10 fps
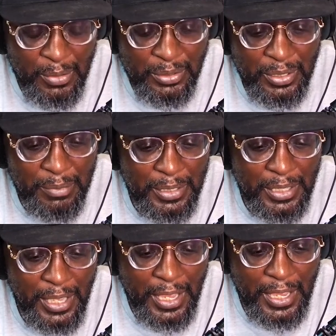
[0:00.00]
something in
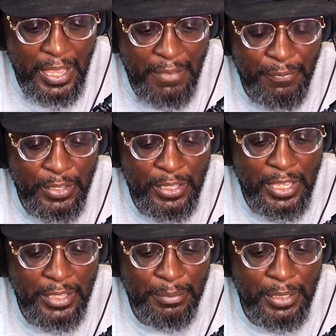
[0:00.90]
the hat, I feel
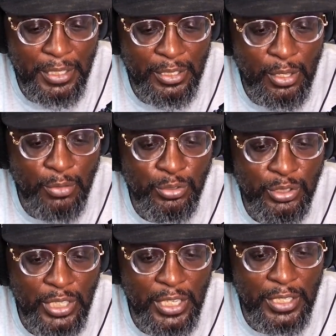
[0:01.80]
like, man, Golden
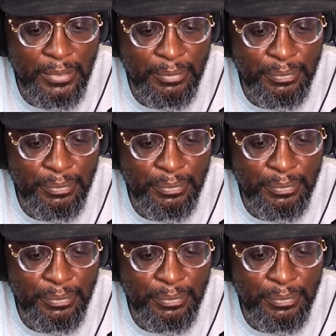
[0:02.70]
State